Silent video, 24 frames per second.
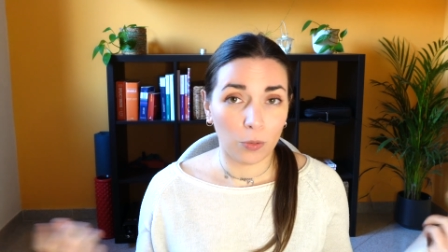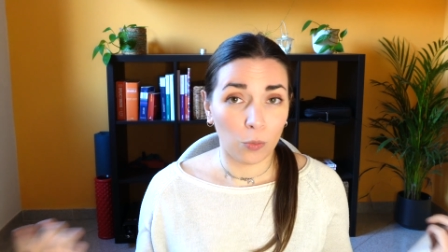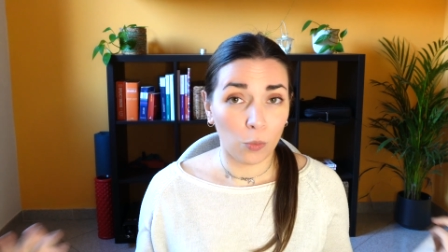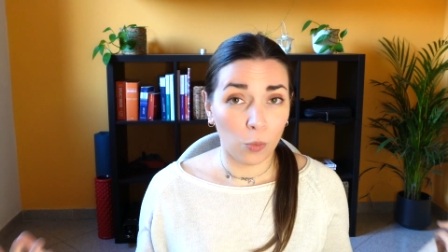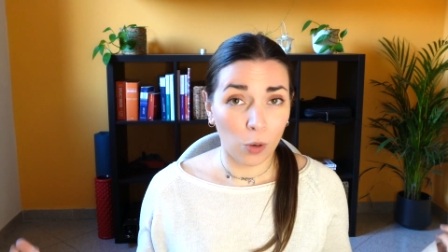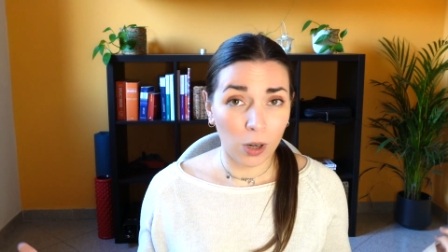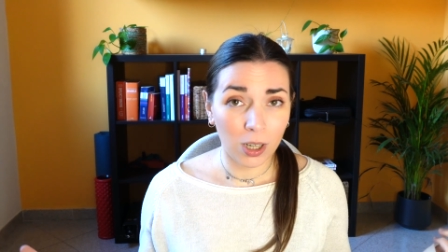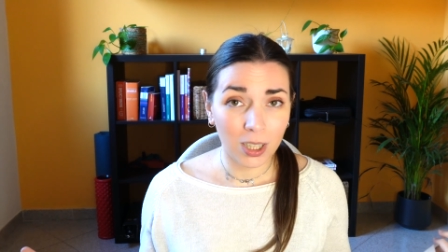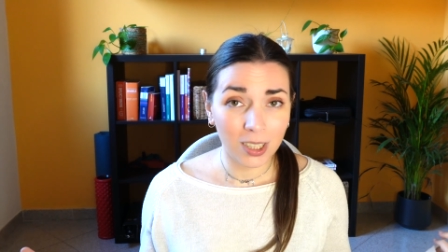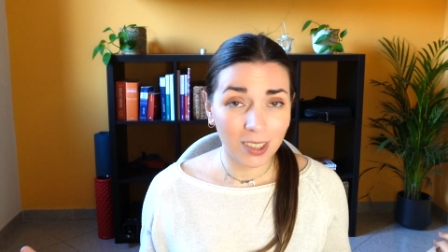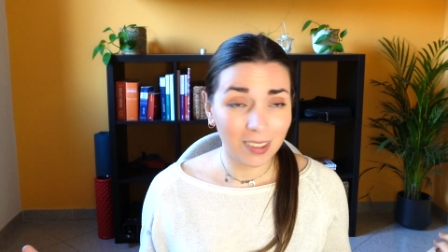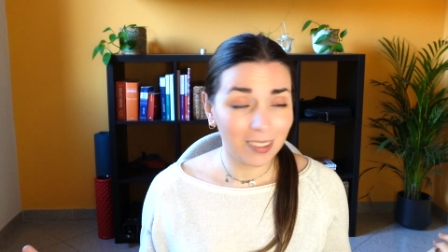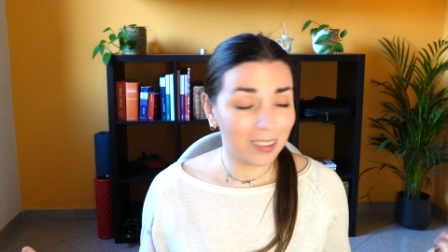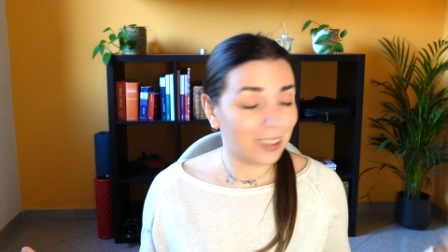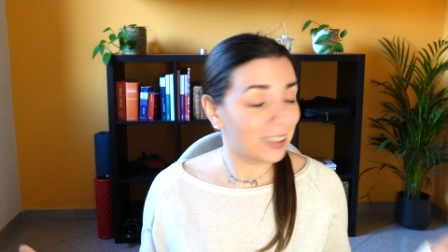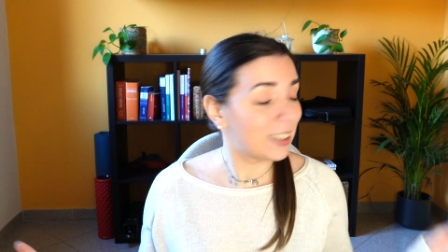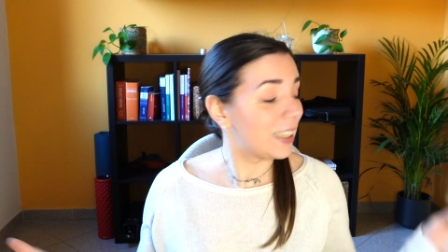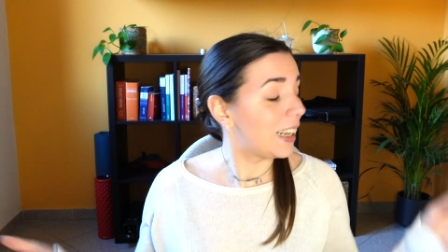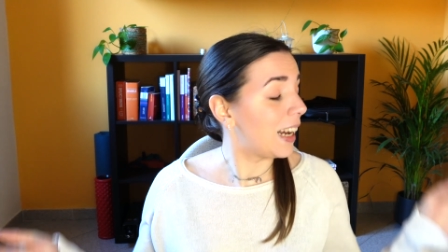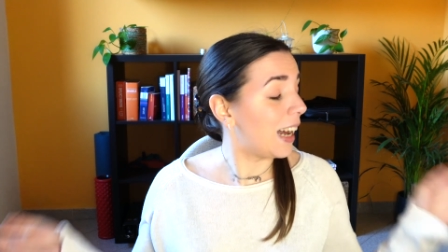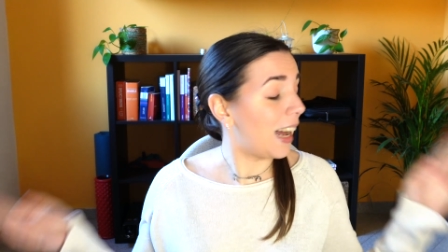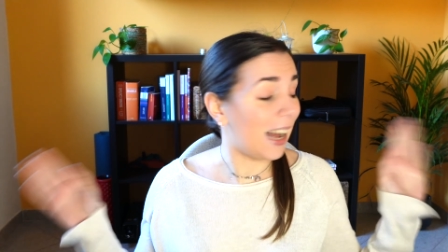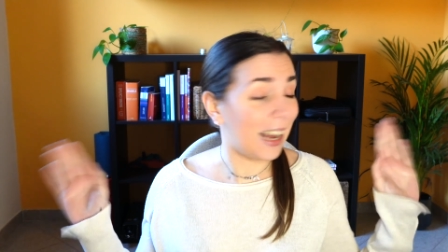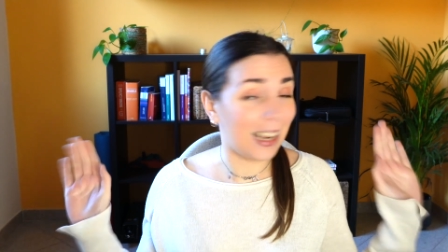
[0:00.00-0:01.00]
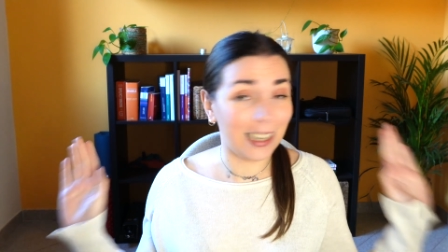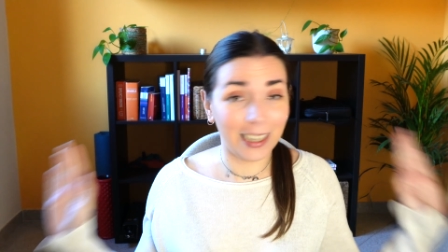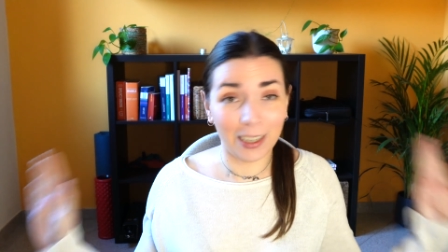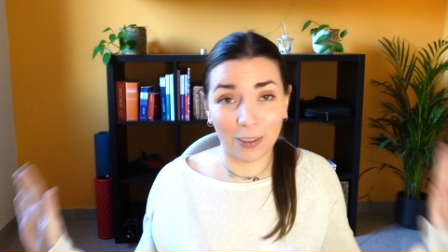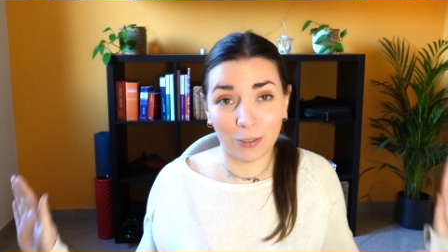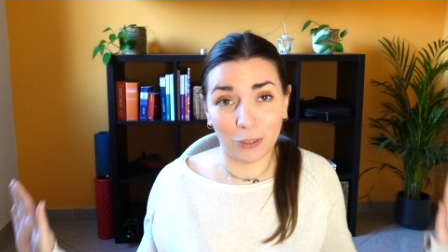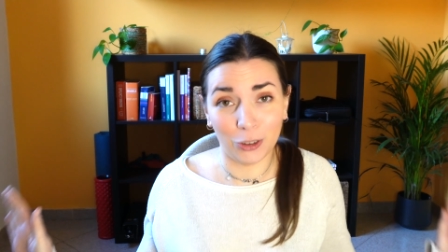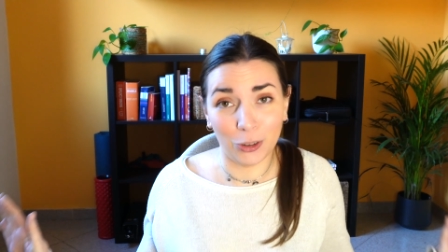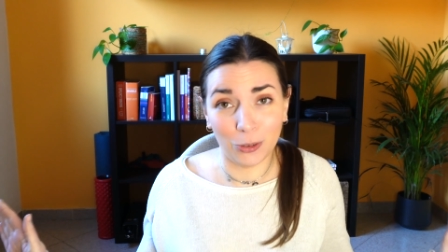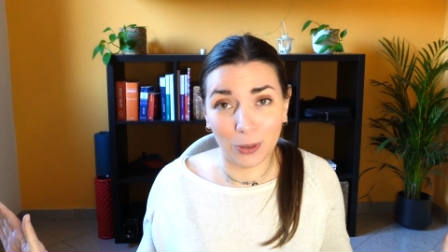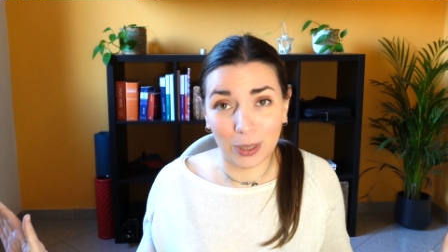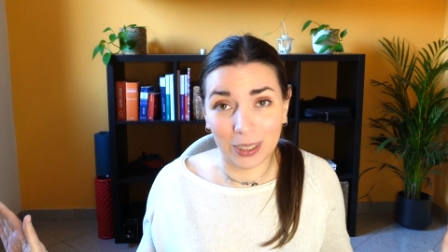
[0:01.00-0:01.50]
What? I
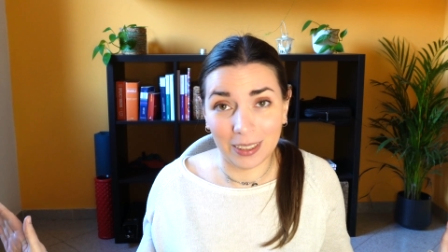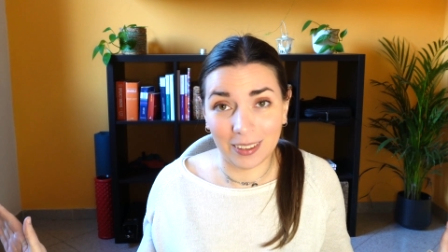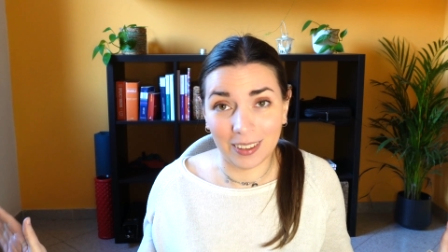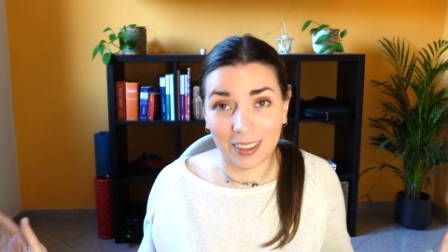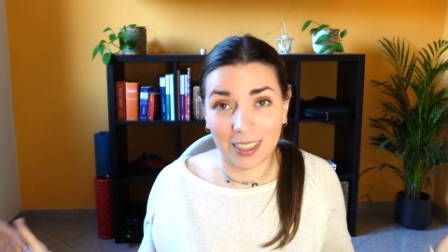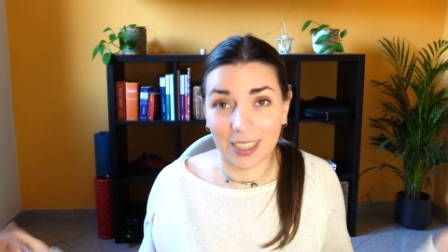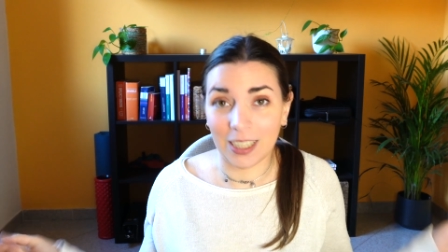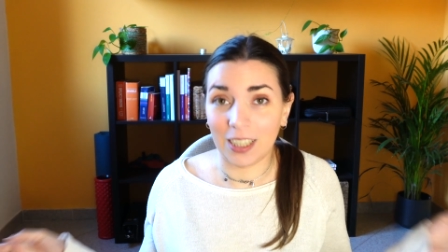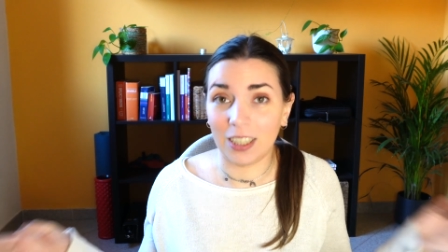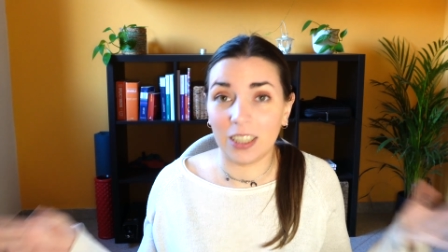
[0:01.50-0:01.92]
have no idea.